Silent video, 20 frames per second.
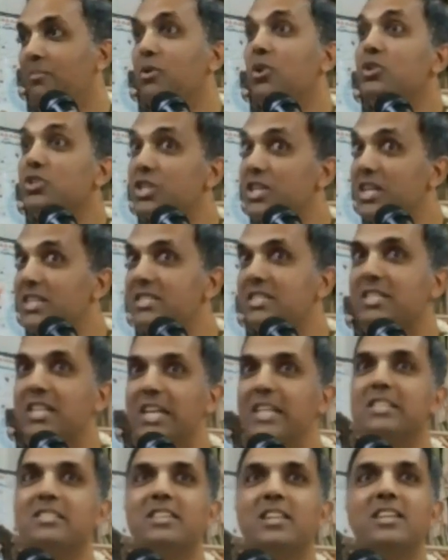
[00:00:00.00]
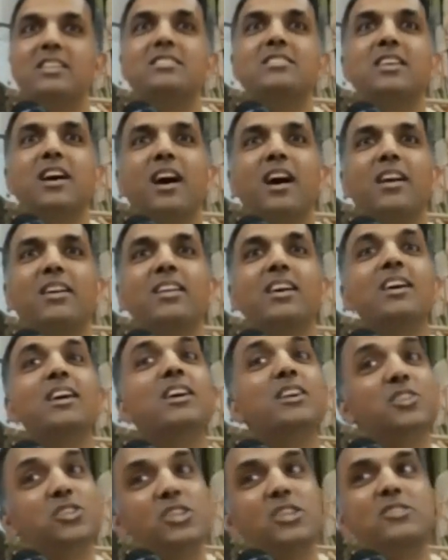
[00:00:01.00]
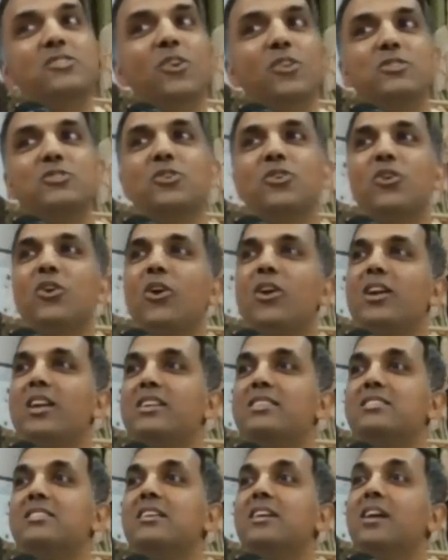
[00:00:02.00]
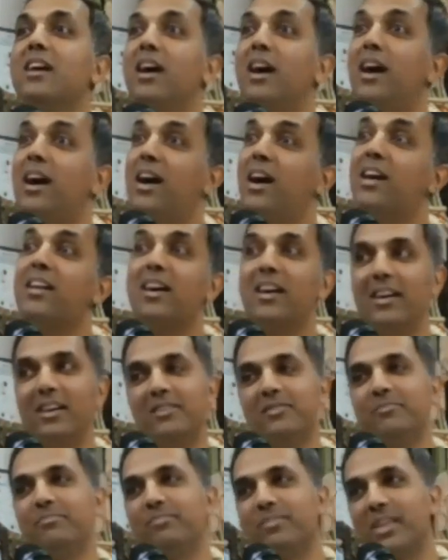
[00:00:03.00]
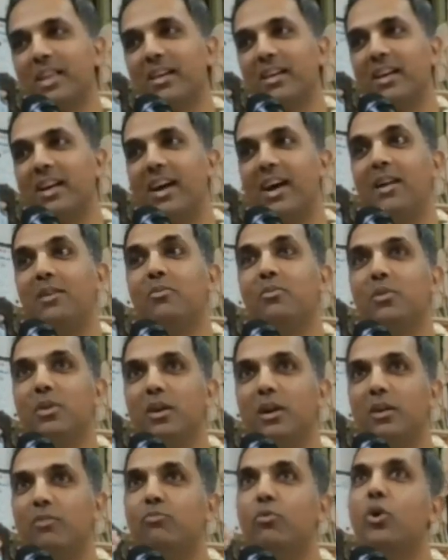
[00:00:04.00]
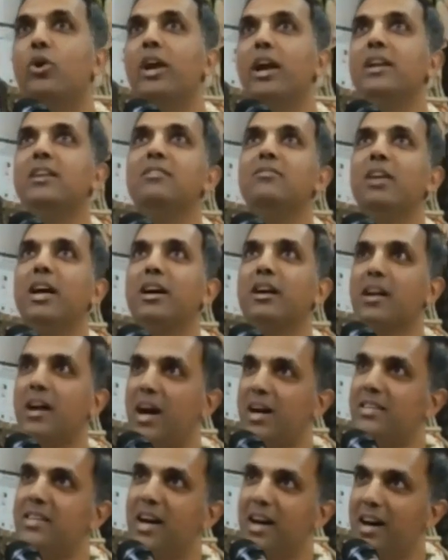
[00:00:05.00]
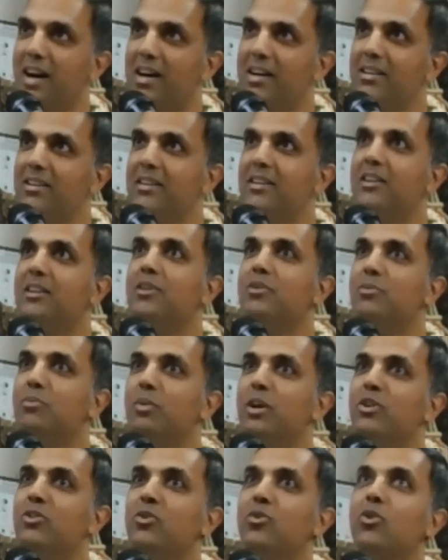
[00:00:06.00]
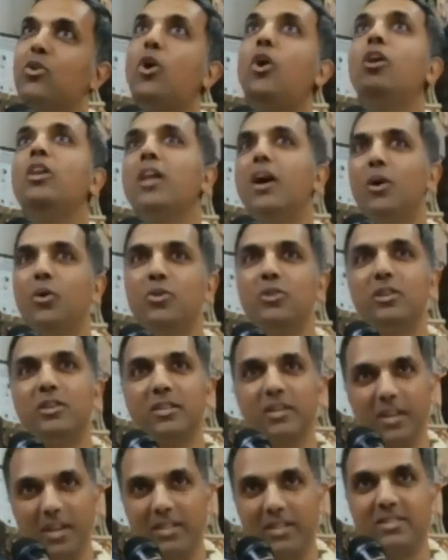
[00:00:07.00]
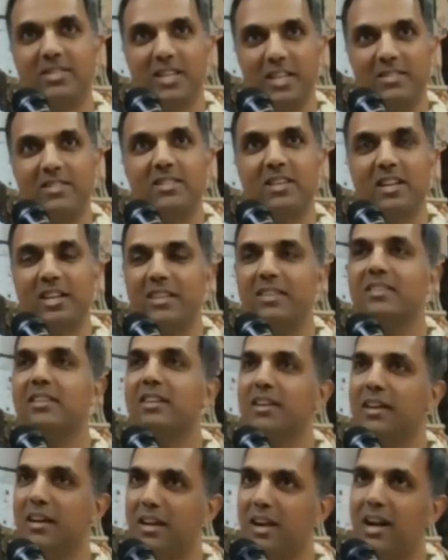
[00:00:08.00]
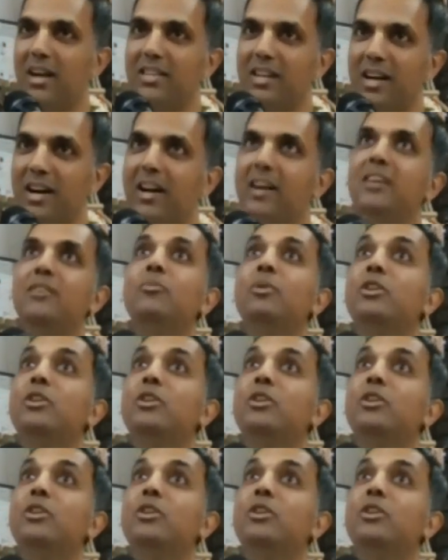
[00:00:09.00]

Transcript: And because she steals his heart, she's also called as Hara. And a vocative like Radha, when you call out in Sanskrit, Radha,